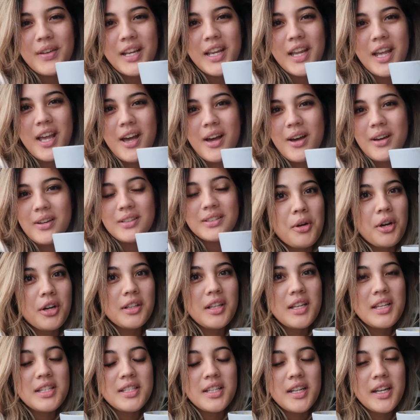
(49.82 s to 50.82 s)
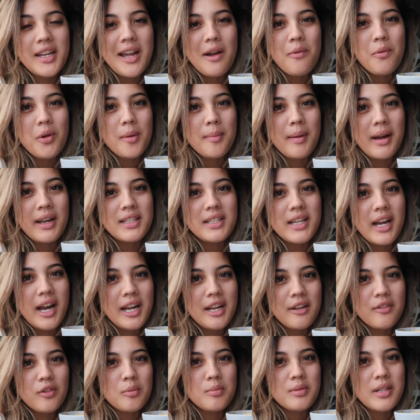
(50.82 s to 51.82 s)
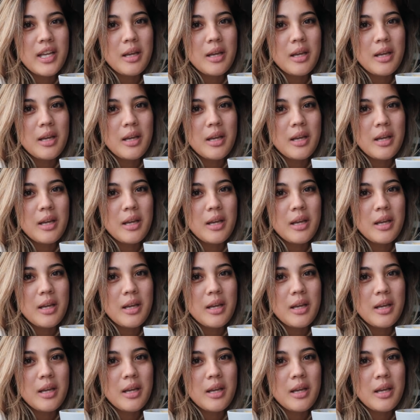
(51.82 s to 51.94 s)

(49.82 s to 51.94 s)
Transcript: video. currently sitting at where my dining room